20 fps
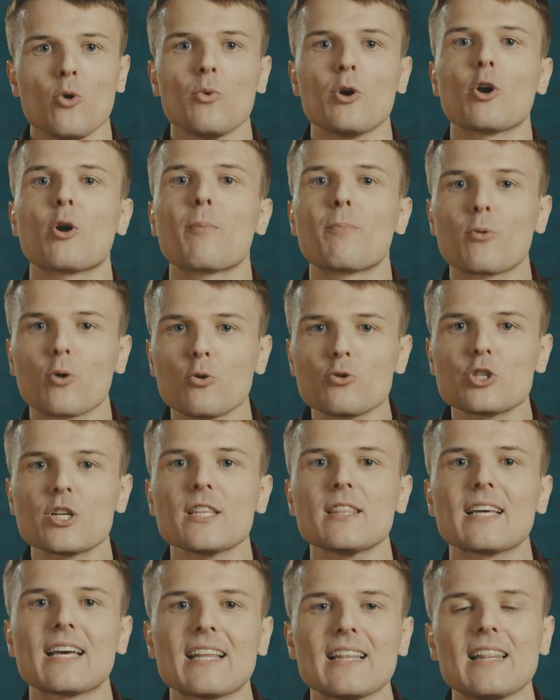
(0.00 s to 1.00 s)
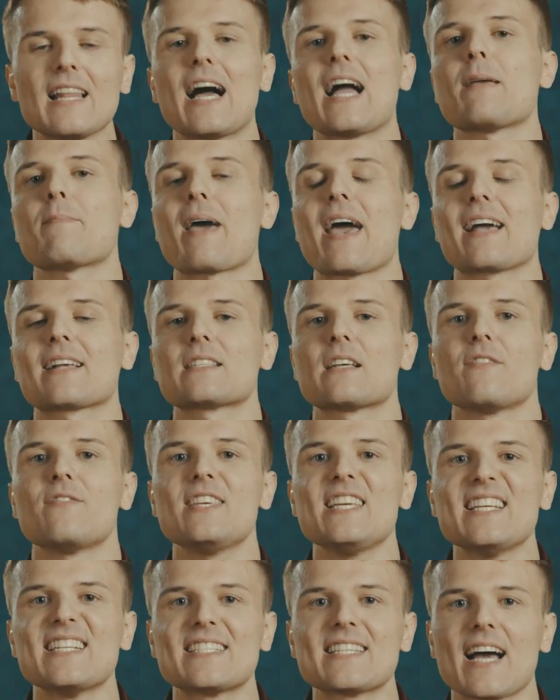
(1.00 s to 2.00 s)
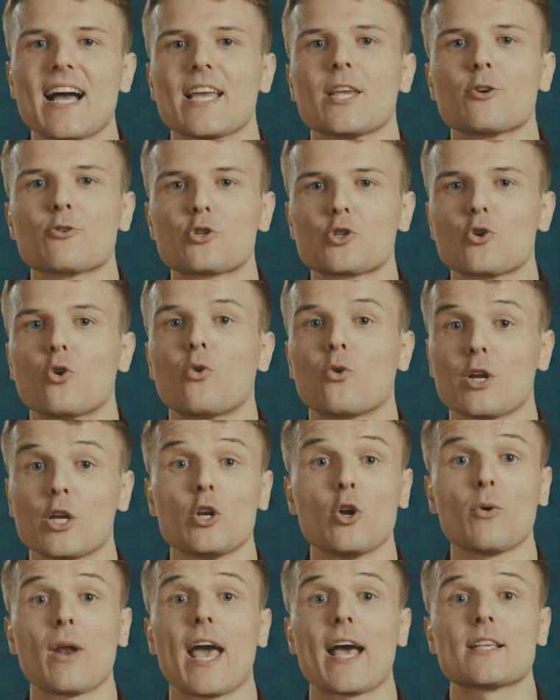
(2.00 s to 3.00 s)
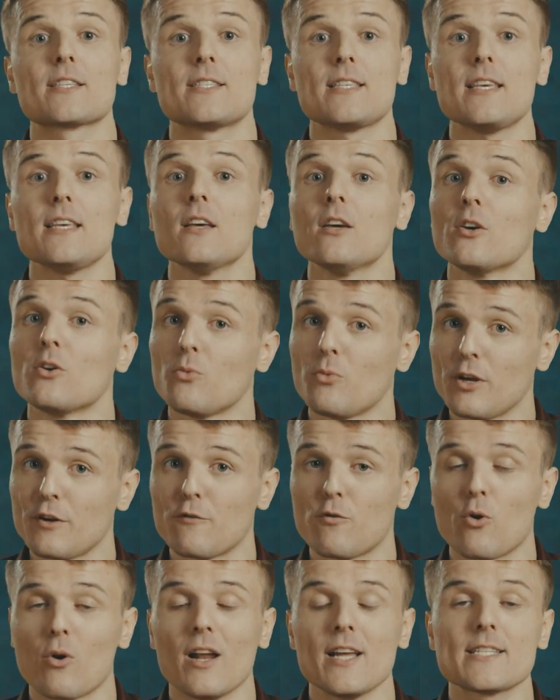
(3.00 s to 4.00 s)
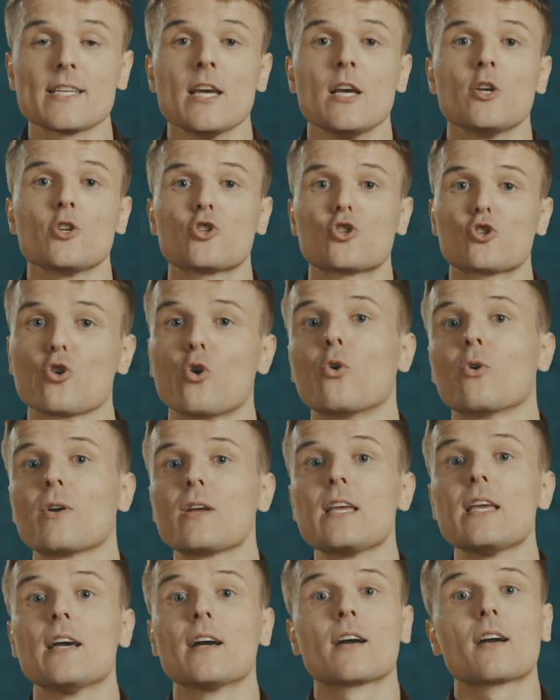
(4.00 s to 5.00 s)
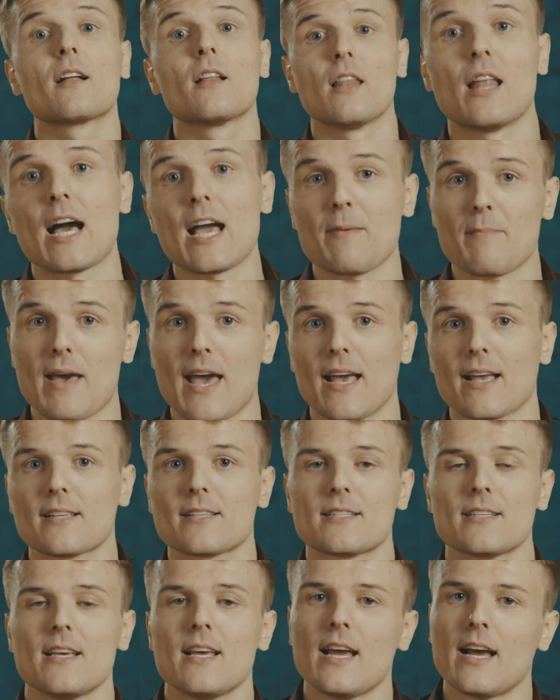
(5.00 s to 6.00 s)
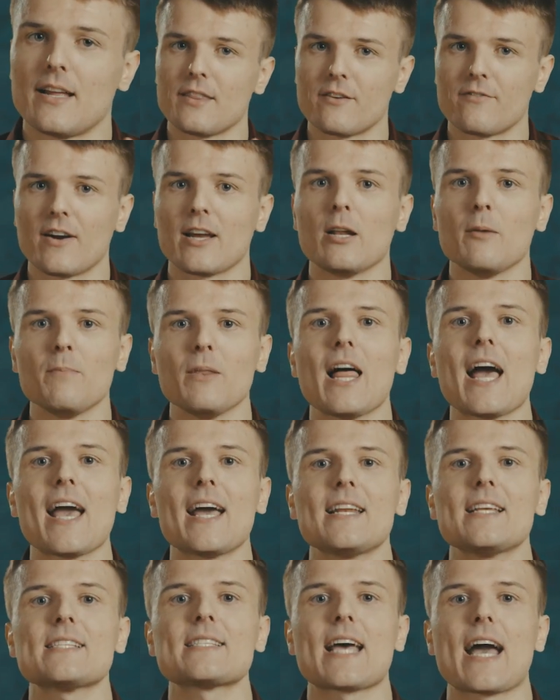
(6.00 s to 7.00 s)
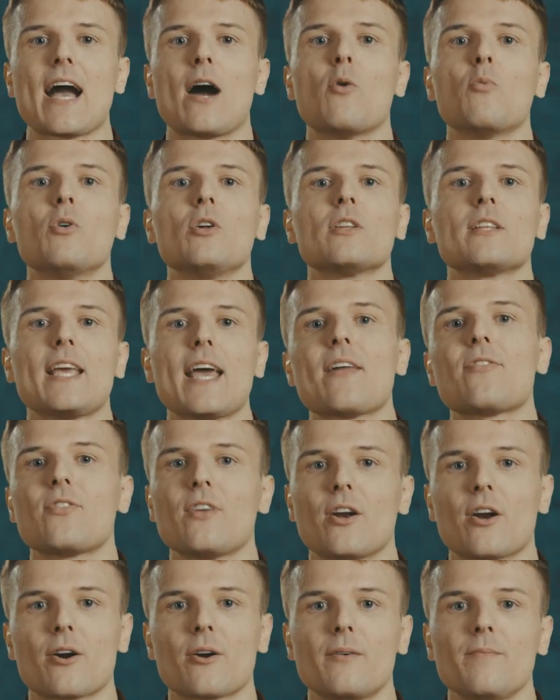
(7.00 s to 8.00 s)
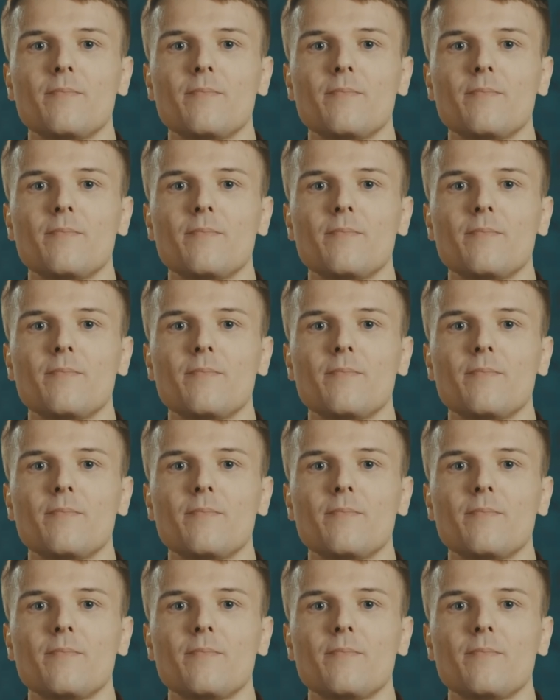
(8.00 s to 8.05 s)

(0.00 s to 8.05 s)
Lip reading: We are approaching the climax of the entire story, known as the, wait for it, story climax. And the final plan is how we'll get there.